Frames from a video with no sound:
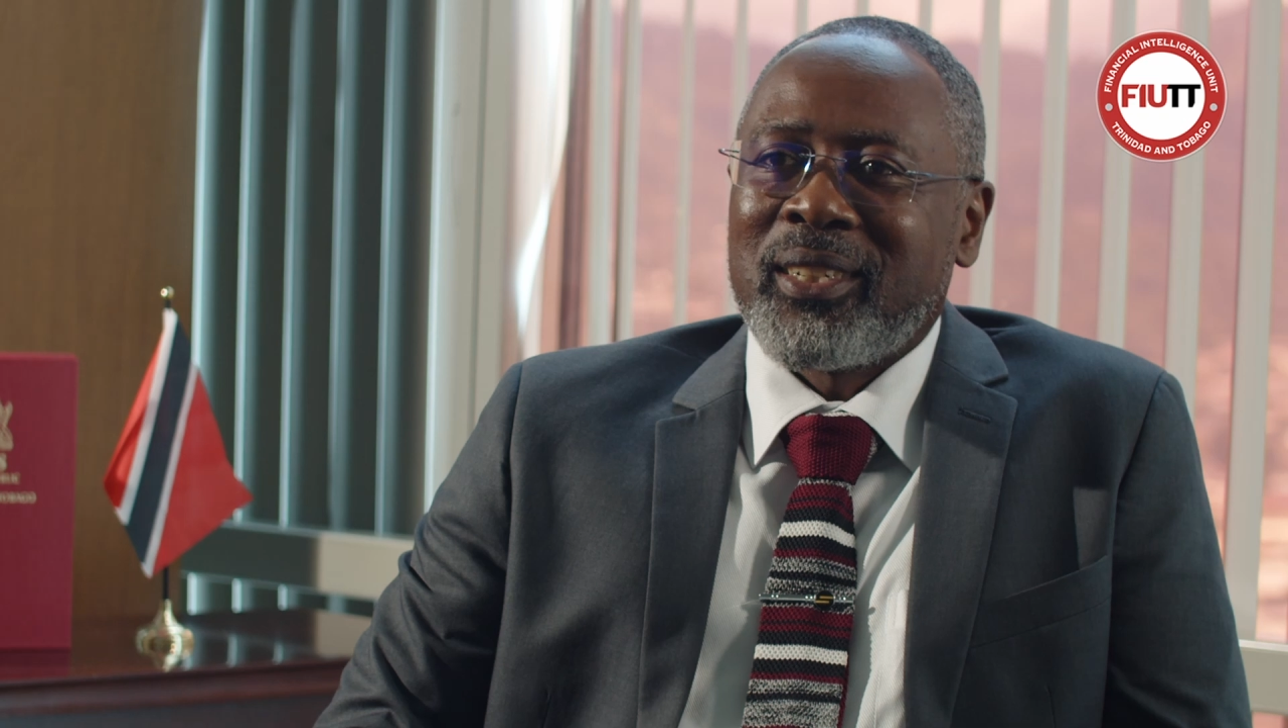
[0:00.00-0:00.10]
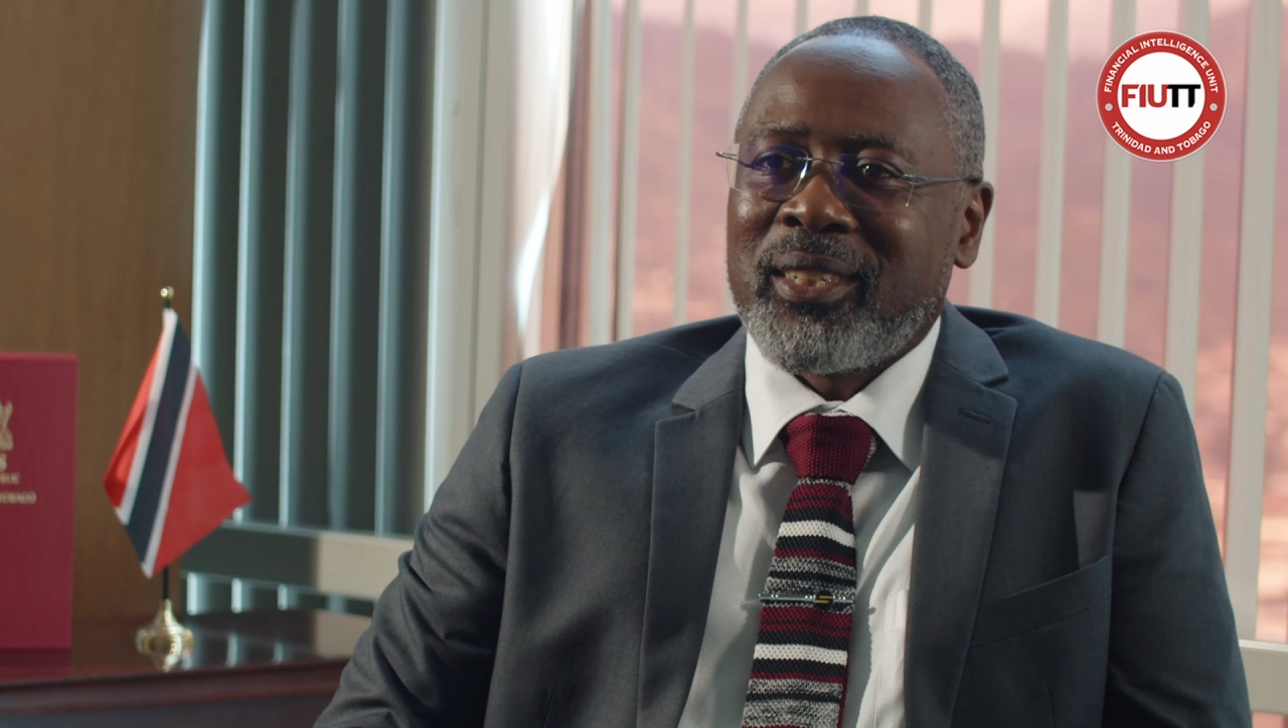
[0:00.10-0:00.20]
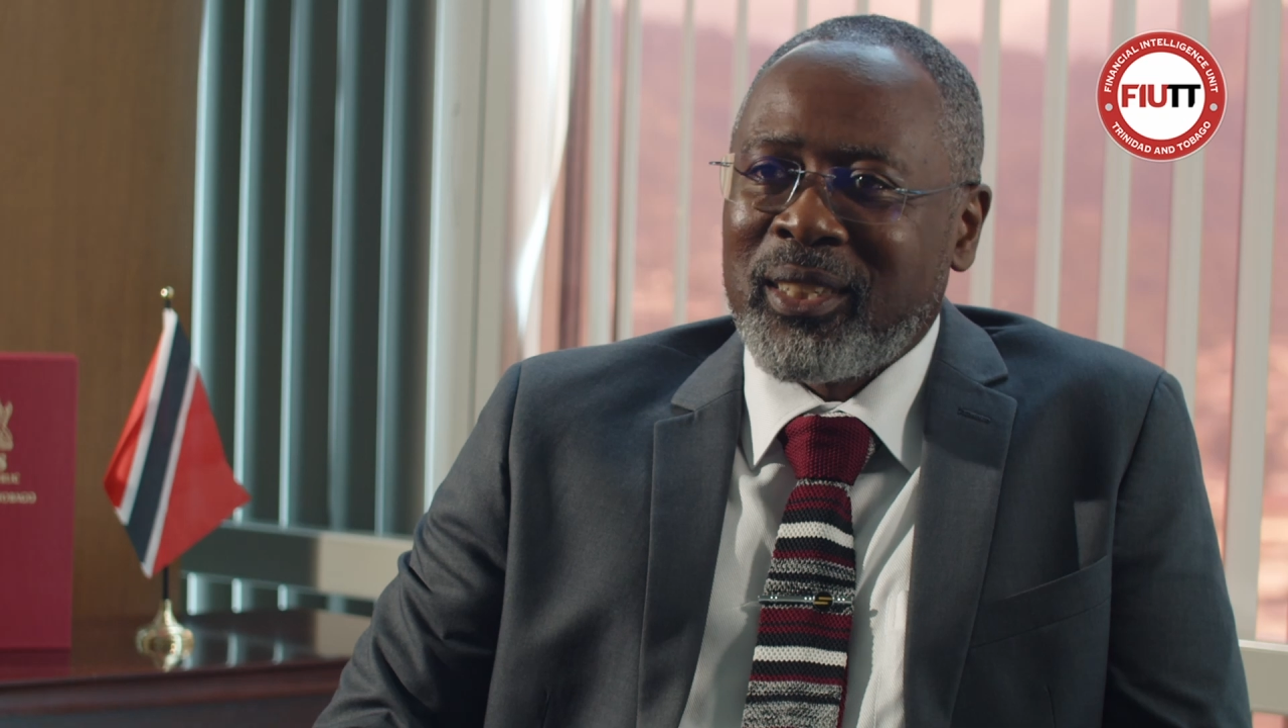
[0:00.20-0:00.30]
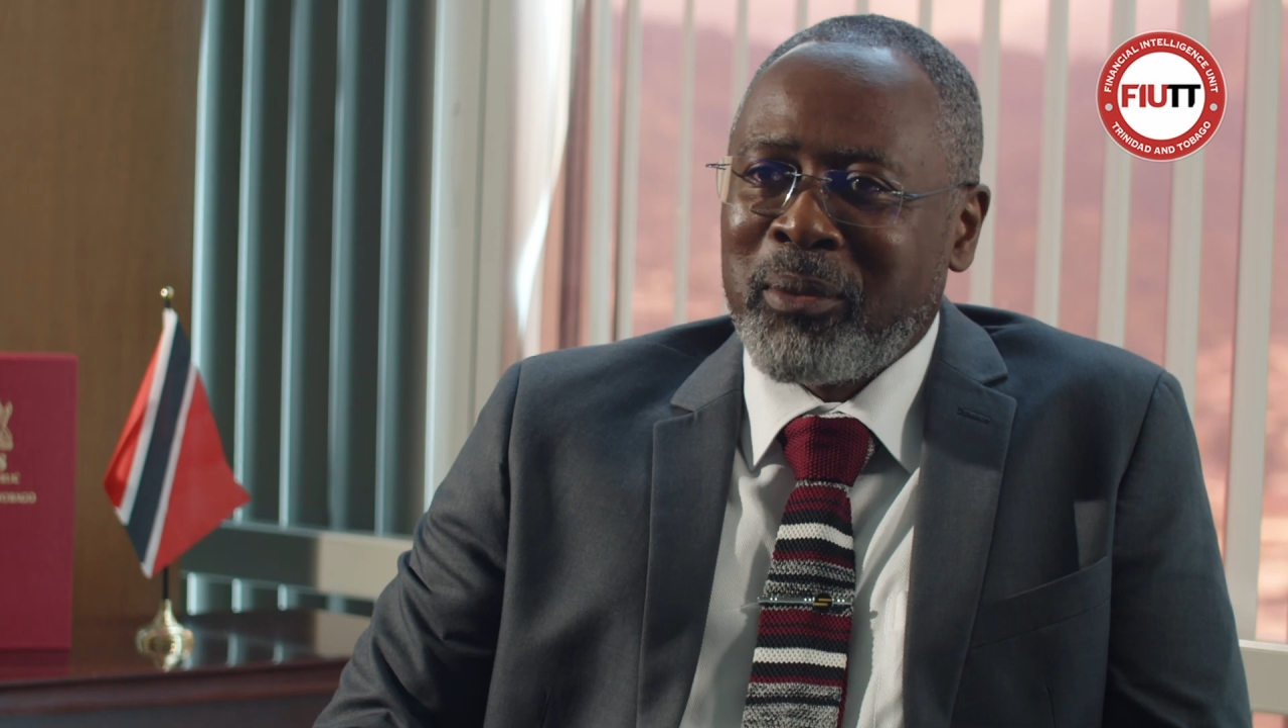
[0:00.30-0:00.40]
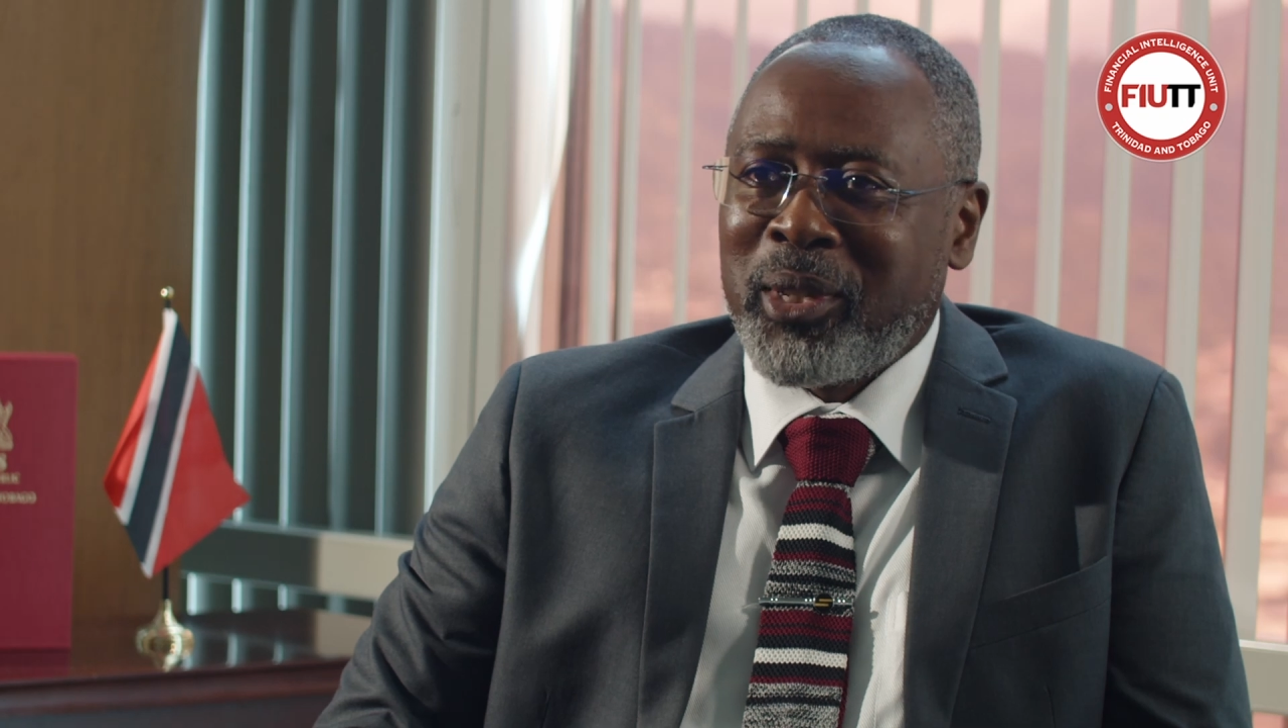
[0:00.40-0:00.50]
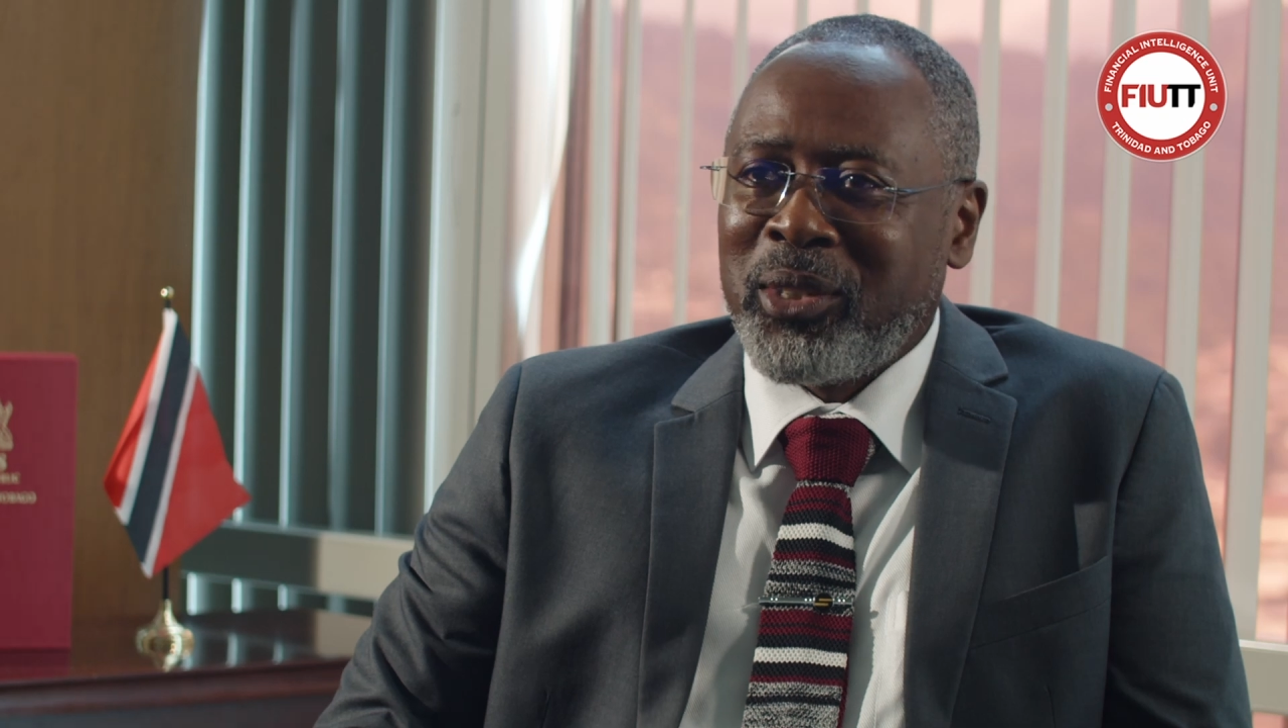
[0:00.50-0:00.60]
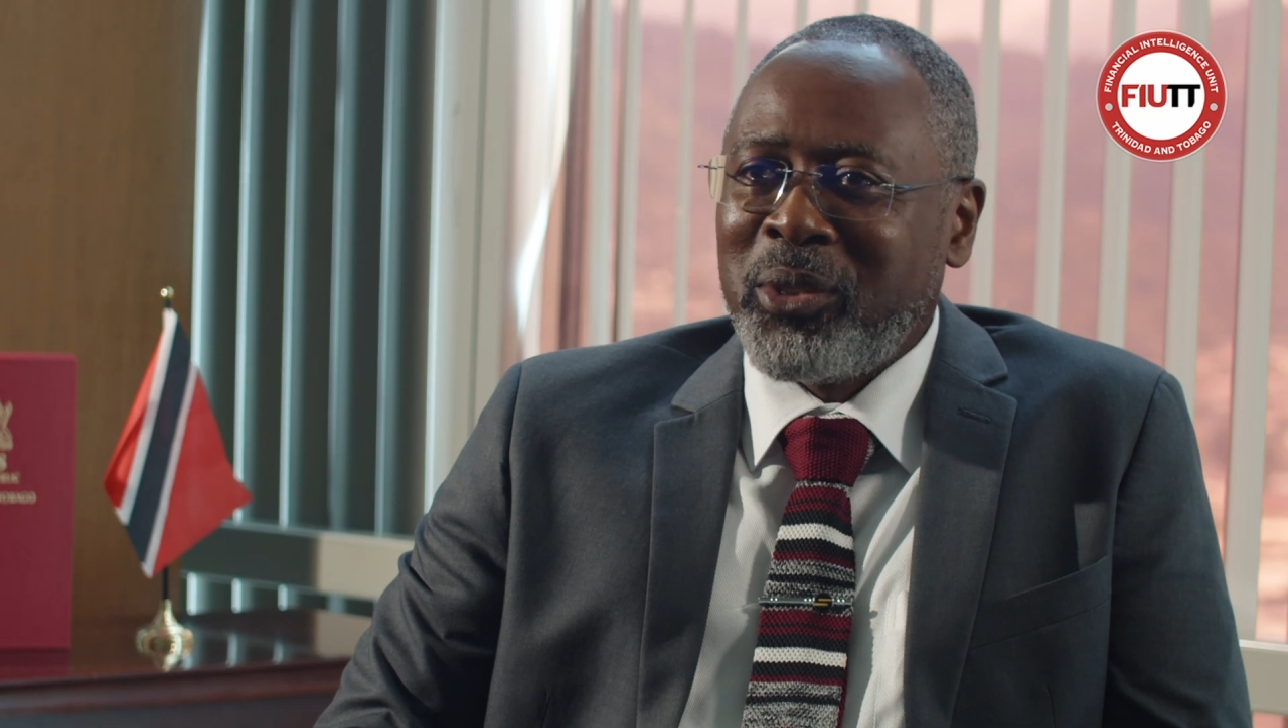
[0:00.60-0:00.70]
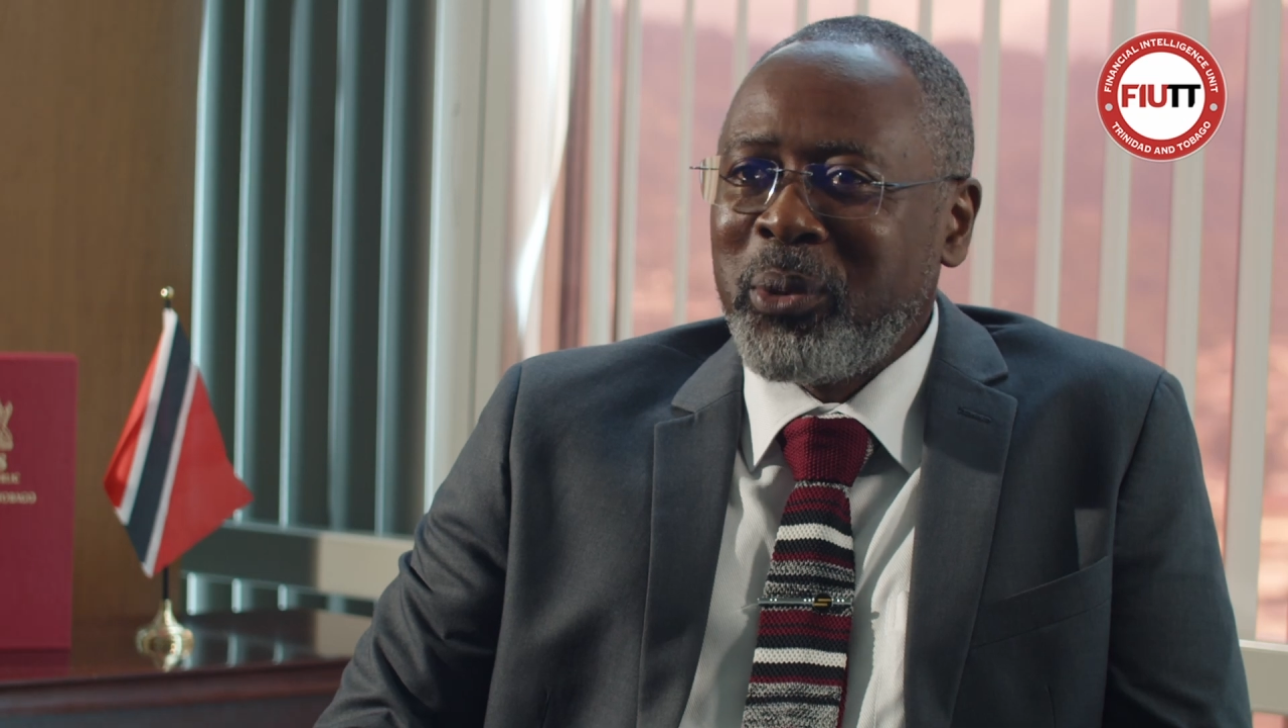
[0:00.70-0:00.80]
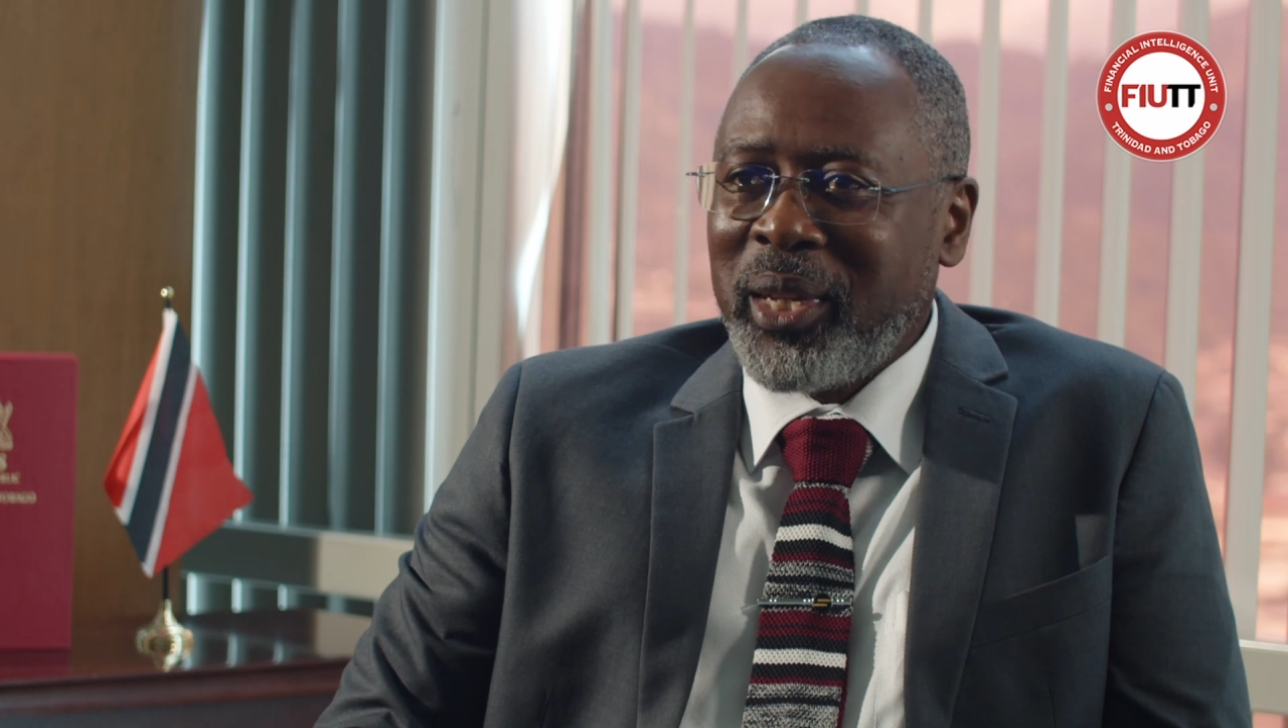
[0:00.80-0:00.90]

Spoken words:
Customer Due